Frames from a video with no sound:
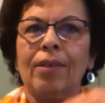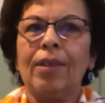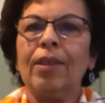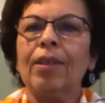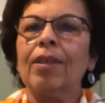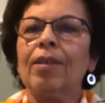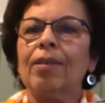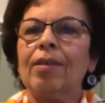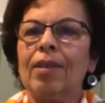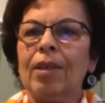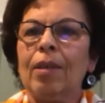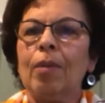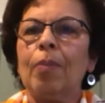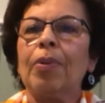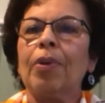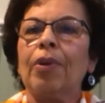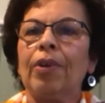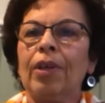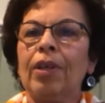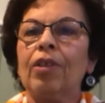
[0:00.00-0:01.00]
dig
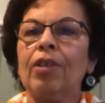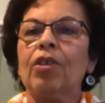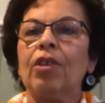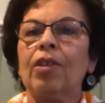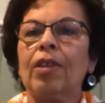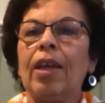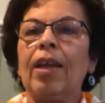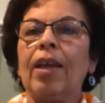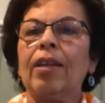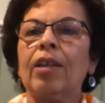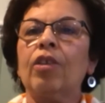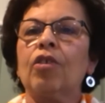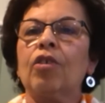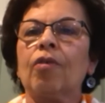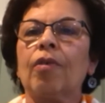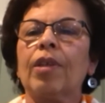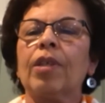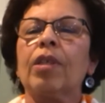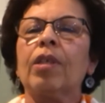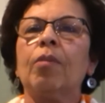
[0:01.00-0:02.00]
deeper into that
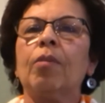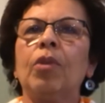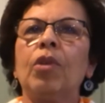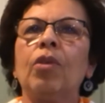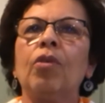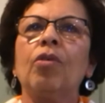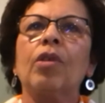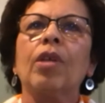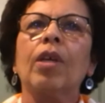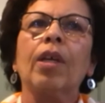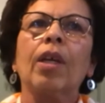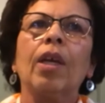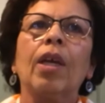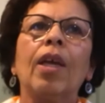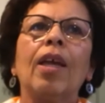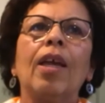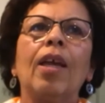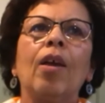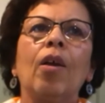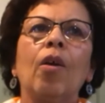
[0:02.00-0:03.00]
interest in music?
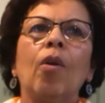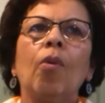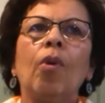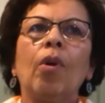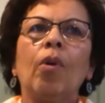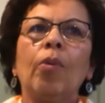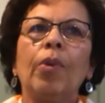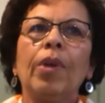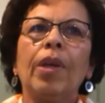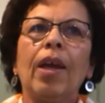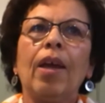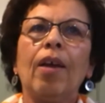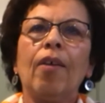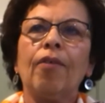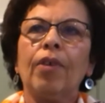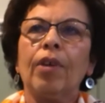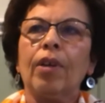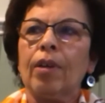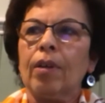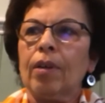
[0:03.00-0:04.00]
Well, we
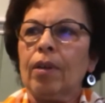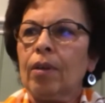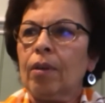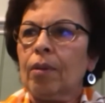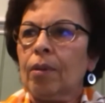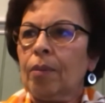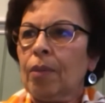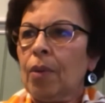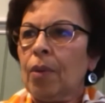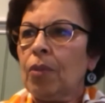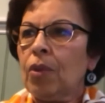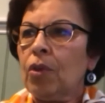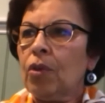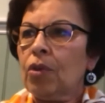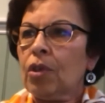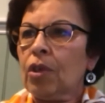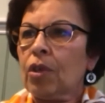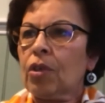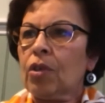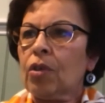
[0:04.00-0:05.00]
have a
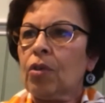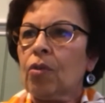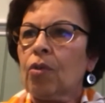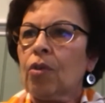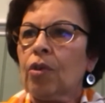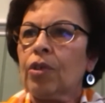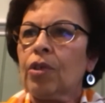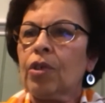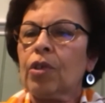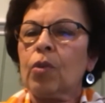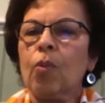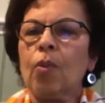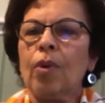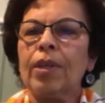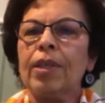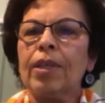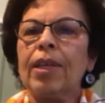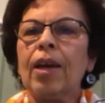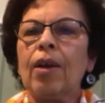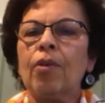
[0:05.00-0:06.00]
music store just
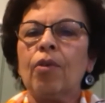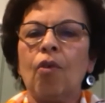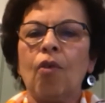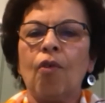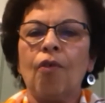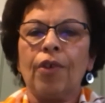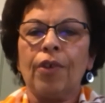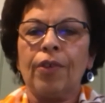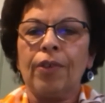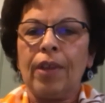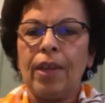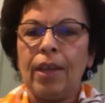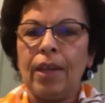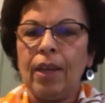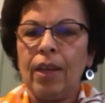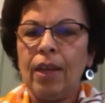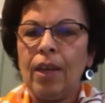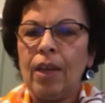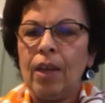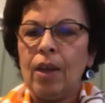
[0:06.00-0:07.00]
one town over, and
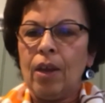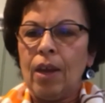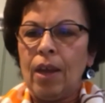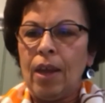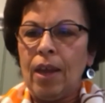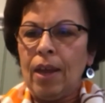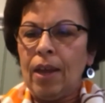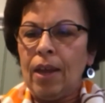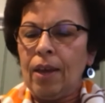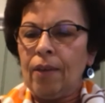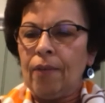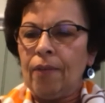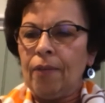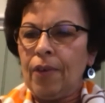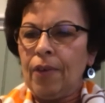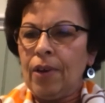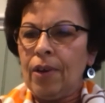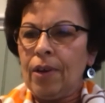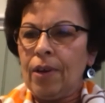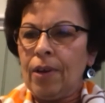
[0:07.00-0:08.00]
they have
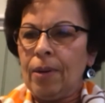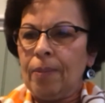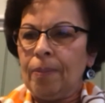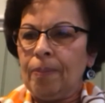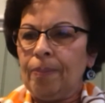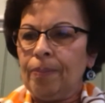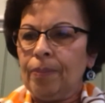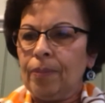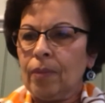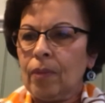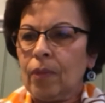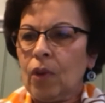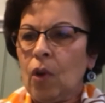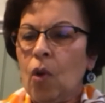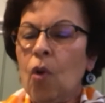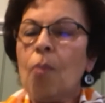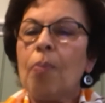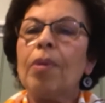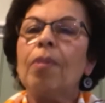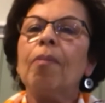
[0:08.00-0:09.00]

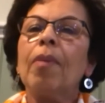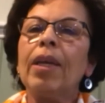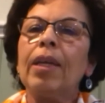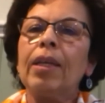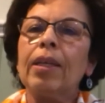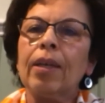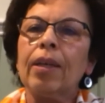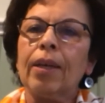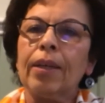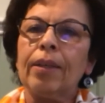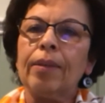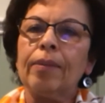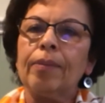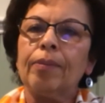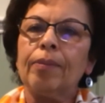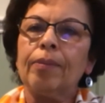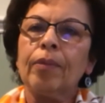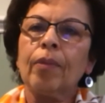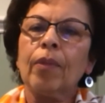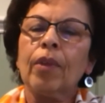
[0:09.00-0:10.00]
open mic night.
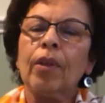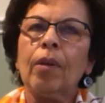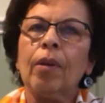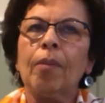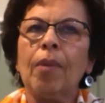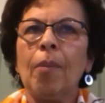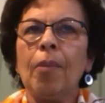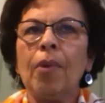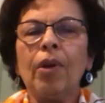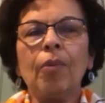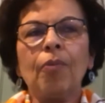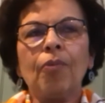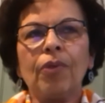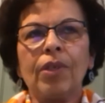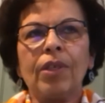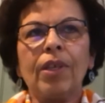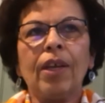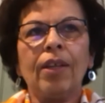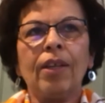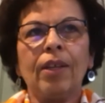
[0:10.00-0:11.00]
I'm going to
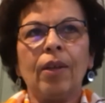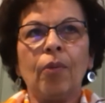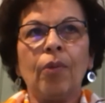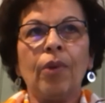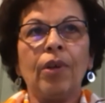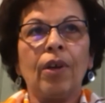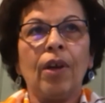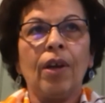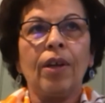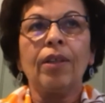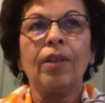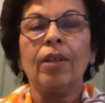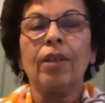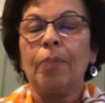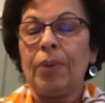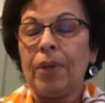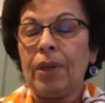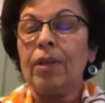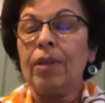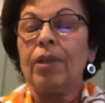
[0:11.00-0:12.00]
pretend that we're not in
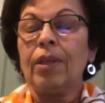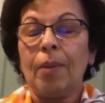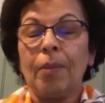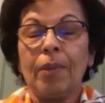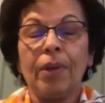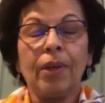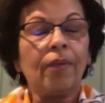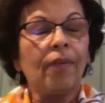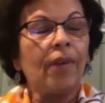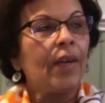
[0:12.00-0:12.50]
the pandemic,